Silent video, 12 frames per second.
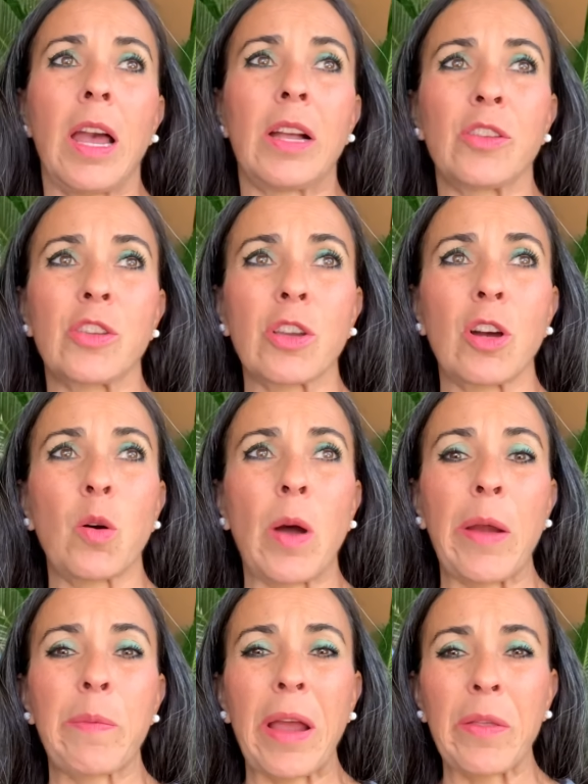And so
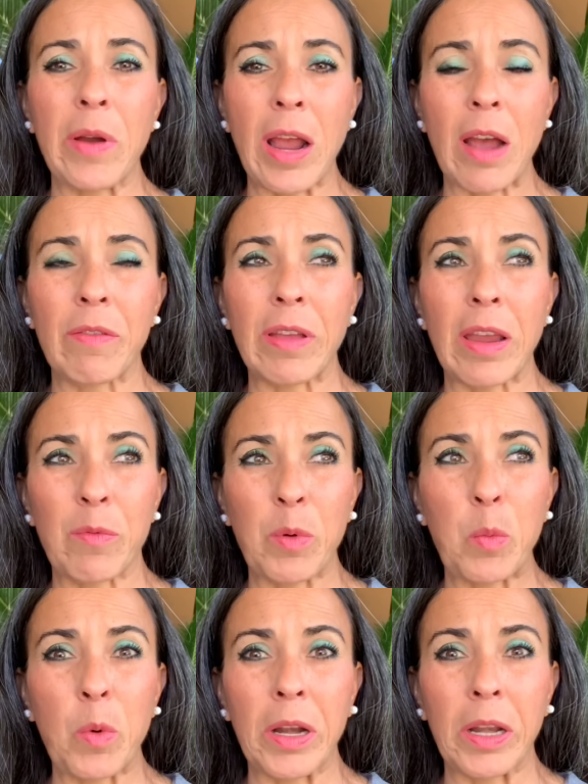I'd rather have
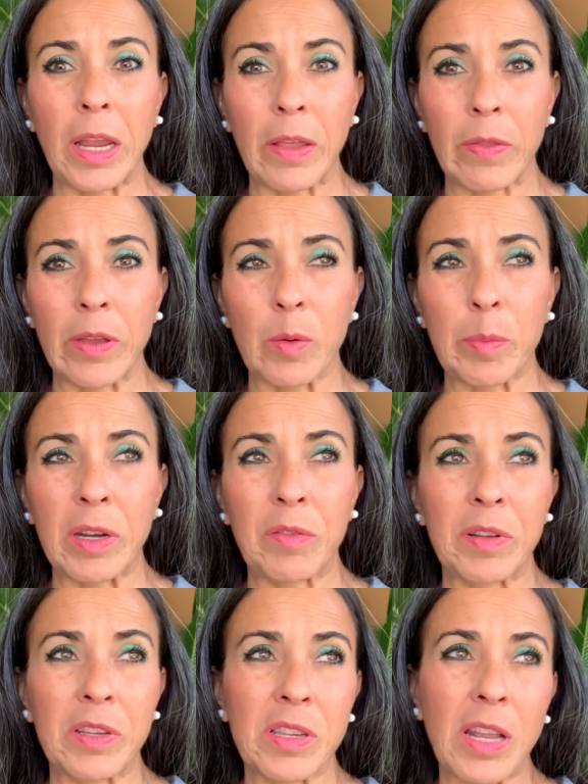everyone in there. But
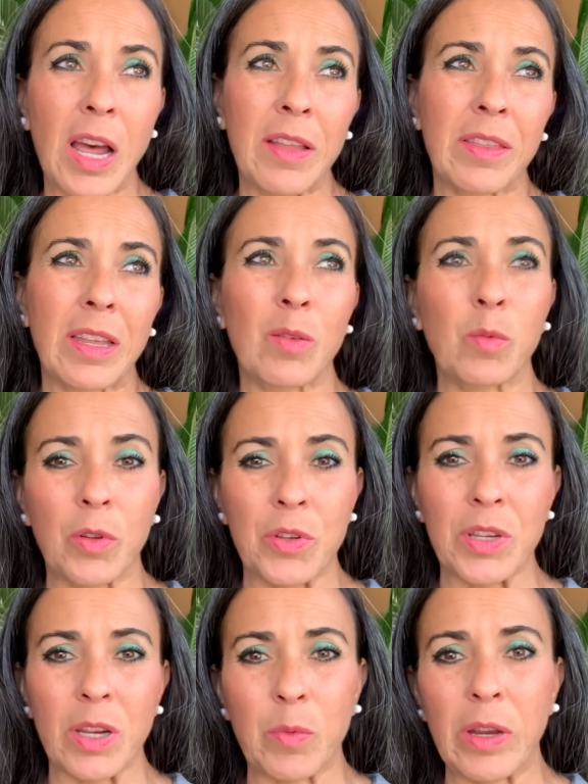if it's not, then we'll
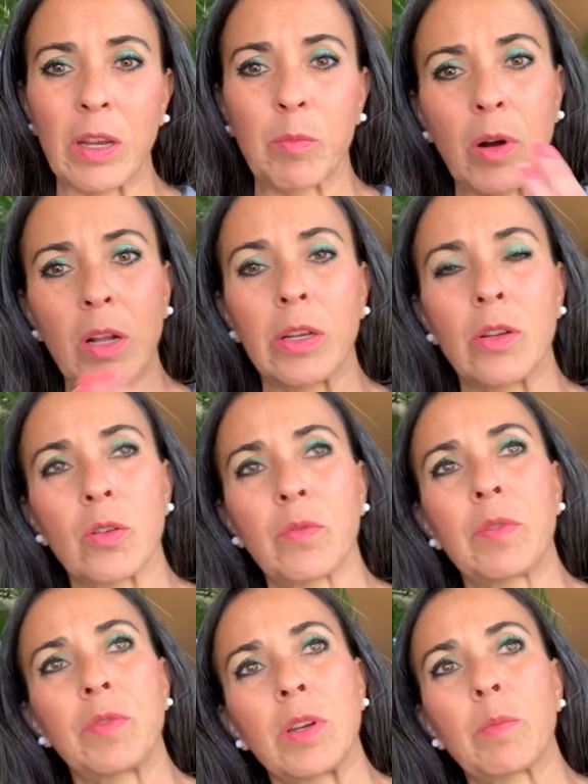see. We could probably do
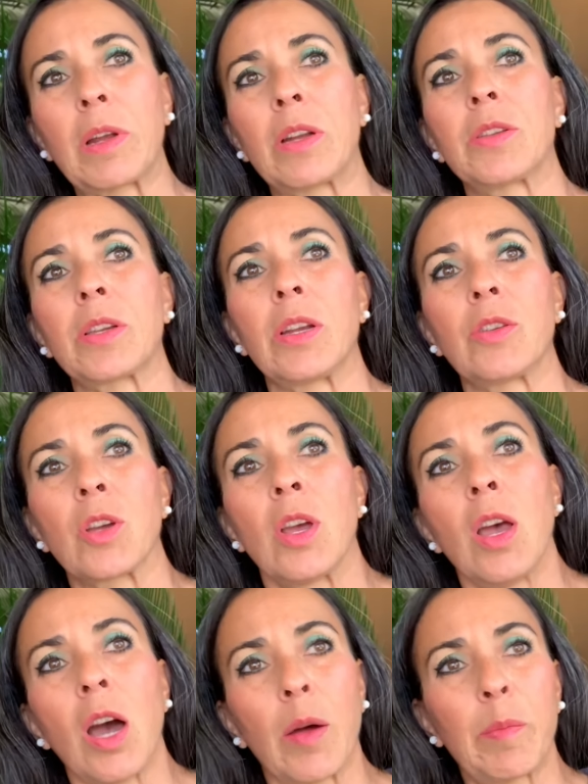15 minutes each
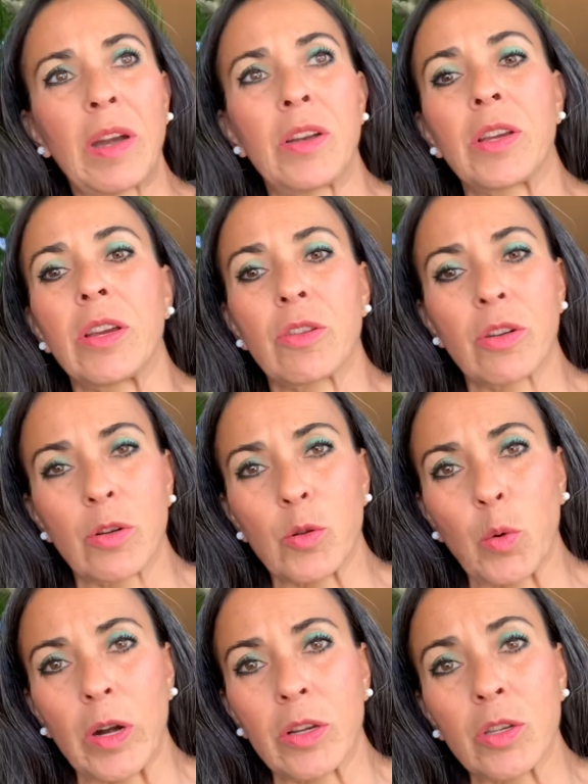on meditation, or
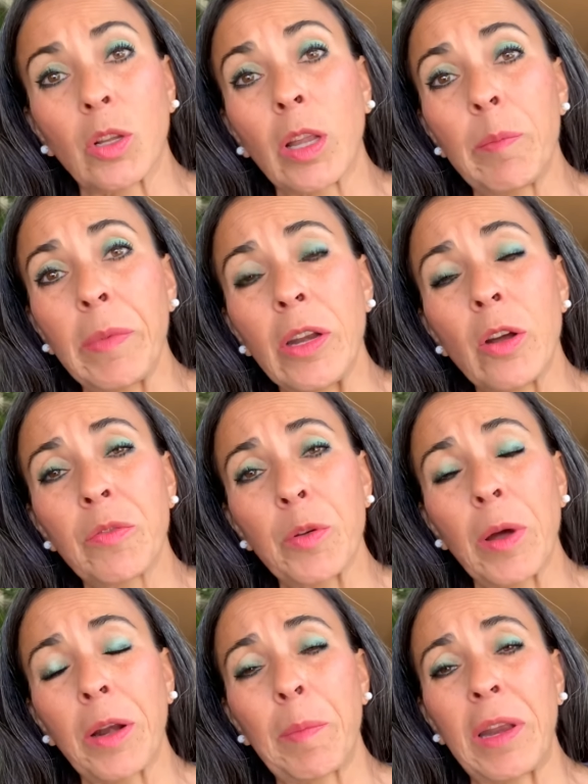20. So let me know if you
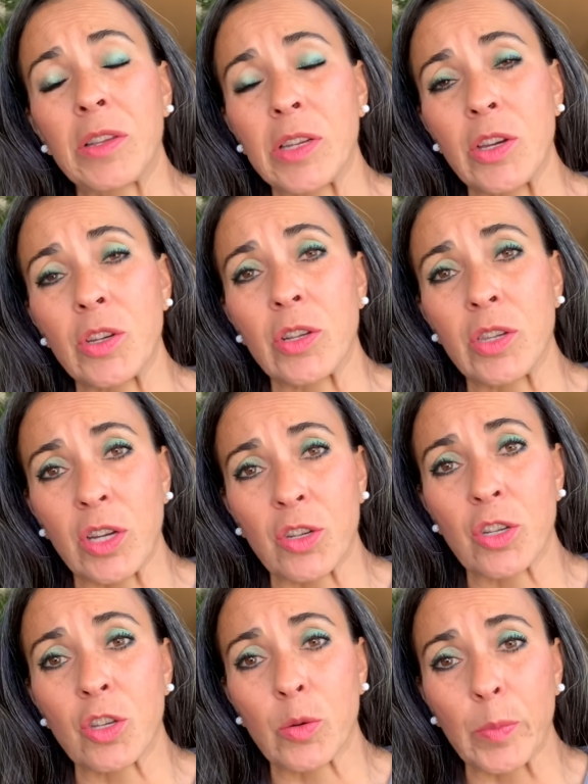want a meditation
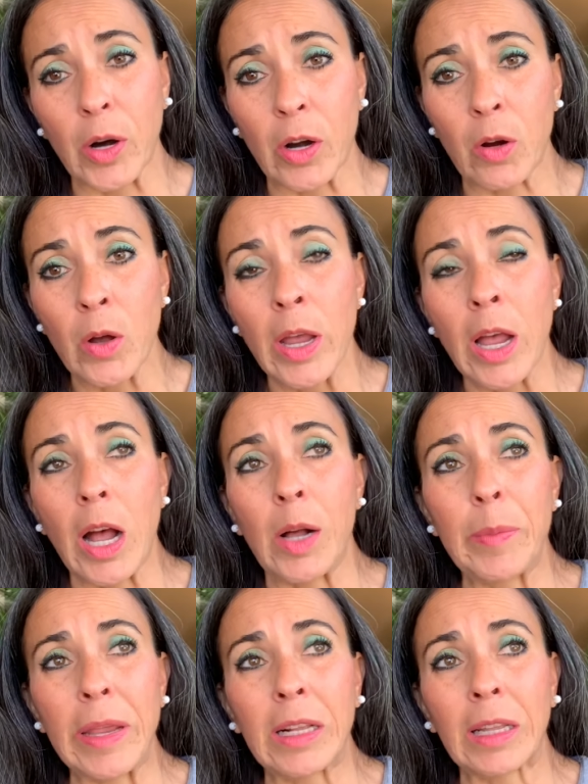session tomorrow. I'll
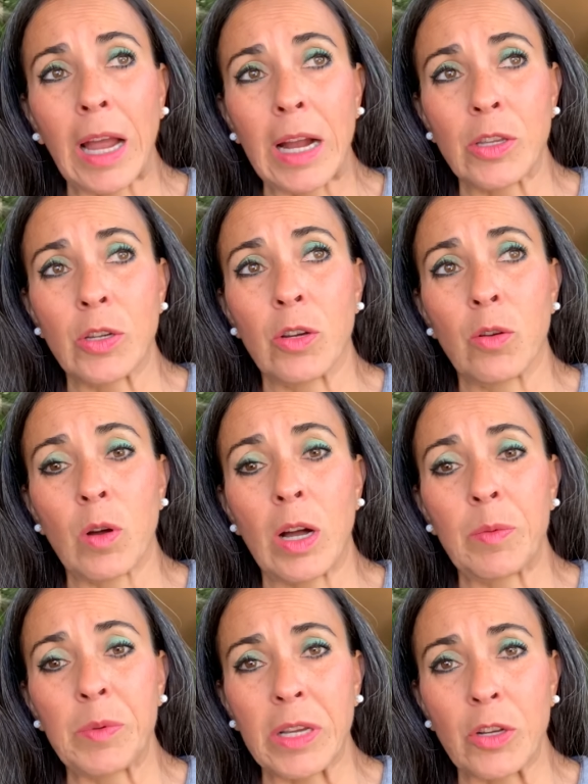be glad to
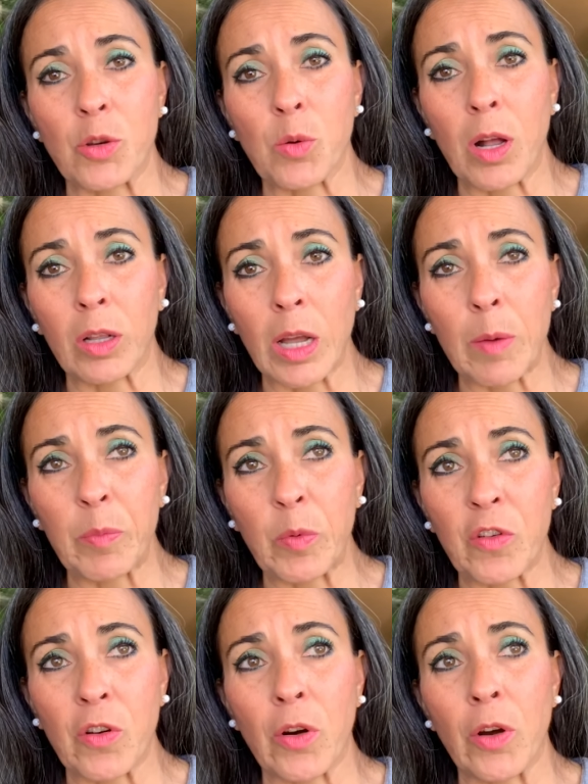set you all up
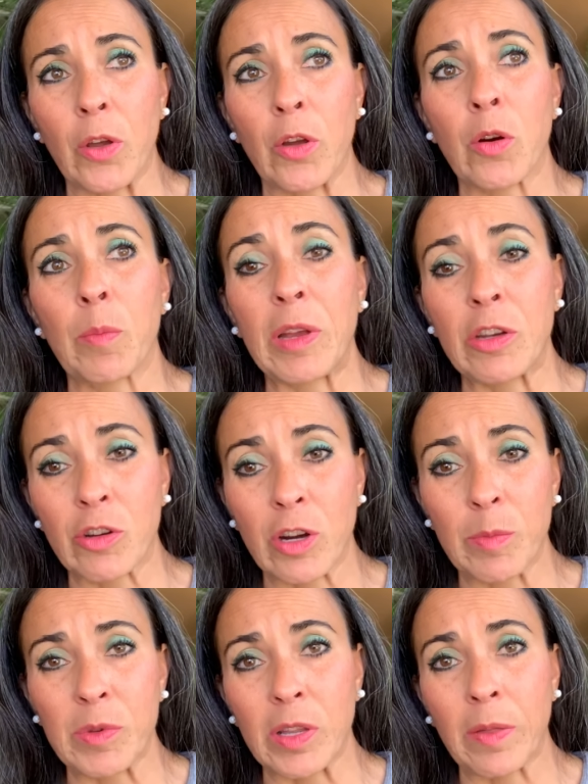for your
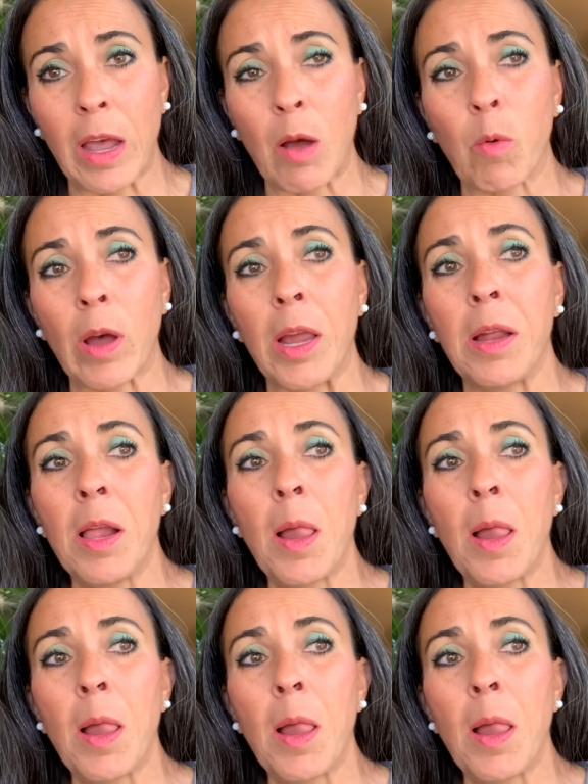midterms in that way.